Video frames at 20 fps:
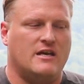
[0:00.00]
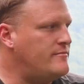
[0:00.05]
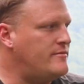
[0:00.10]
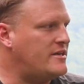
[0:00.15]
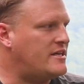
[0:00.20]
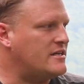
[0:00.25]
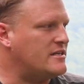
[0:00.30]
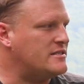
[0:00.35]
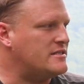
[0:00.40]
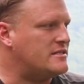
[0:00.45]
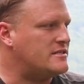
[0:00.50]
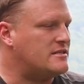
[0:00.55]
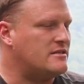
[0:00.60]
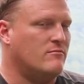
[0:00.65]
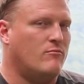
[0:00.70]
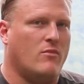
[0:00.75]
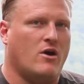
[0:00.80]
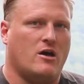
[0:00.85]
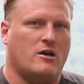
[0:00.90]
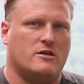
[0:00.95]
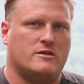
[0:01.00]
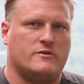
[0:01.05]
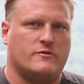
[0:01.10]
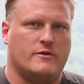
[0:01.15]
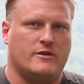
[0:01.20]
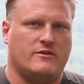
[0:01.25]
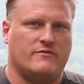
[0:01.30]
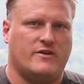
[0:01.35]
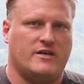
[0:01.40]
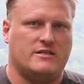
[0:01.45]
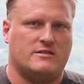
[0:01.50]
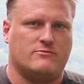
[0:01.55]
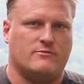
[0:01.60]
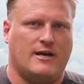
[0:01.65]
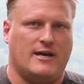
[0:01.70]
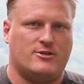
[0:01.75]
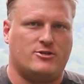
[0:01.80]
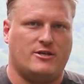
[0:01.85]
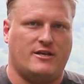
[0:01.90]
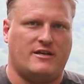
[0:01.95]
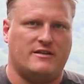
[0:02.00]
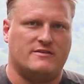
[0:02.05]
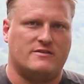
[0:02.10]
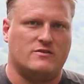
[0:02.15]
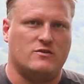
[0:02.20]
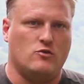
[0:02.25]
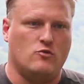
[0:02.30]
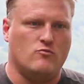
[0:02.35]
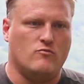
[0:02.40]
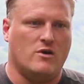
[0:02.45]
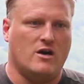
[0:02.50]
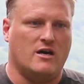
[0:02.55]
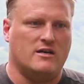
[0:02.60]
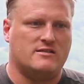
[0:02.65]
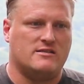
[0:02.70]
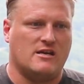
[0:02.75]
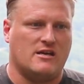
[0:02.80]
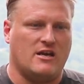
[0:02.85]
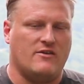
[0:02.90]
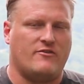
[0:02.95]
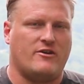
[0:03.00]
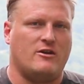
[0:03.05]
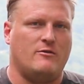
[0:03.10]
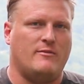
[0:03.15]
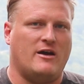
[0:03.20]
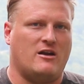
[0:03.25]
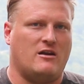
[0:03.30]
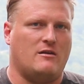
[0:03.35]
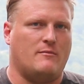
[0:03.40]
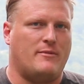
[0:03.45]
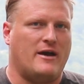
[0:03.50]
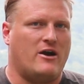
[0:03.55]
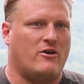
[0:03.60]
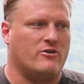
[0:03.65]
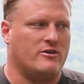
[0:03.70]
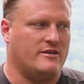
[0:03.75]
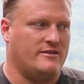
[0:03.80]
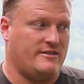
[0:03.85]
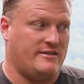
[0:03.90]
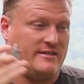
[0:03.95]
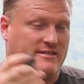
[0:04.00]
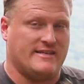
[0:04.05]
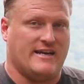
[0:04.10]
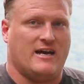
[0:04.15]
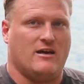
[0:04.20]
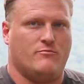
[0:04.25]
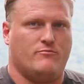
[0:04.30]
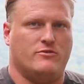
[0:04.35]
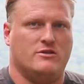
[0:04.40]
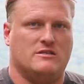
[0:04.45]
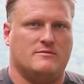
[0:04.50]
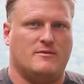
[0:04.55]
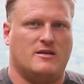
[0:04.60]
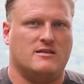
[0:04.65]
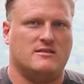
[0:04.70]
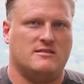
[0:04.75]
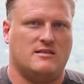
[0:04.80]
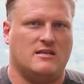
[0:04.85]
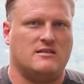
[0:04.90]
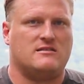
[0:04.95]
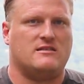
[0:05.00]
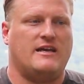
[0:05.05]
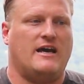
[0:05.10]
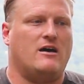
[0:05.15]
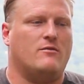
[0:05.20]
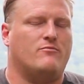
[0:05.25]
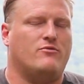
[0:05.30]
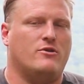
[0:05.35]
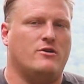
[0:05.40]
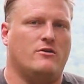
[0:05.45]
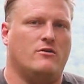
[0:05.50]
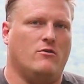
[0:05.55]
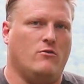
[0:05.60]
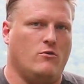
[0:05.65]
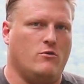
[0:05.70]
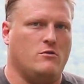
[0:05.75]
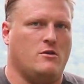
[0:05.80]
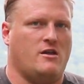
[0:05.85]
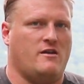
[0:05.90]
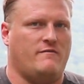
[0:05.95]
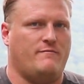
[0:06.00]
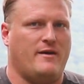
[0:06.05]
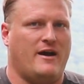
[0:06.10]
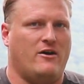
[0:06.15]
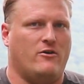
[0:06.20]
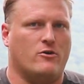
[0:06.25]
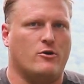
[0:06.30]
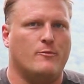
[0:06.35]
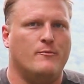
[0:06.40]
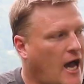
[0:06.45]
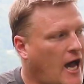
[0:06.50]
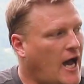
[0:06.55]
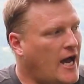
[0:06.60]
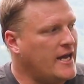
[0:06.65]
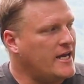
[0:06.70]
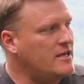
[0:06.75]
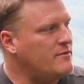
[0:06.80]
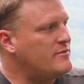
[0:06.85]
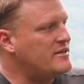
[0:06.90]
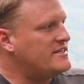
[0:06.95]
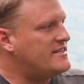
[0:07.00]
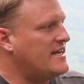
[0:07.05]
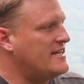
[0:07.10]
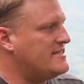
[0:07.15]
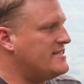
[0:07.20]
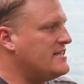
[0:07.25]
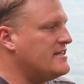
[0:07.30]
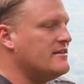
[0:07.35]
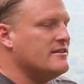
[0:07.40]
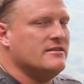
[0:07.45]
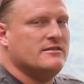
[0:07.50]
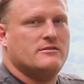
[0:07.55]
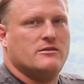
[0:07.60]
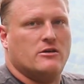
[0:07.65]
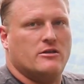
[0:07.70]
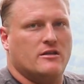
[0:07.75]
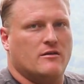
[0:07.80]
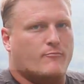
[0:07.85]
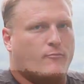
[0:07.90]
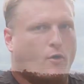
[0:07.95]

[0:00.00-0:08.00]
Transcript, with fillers: because the monitoring device will actually consume a significant amount of the power that this outputs because it doesn't output a whole lot of power. I had been testing this on the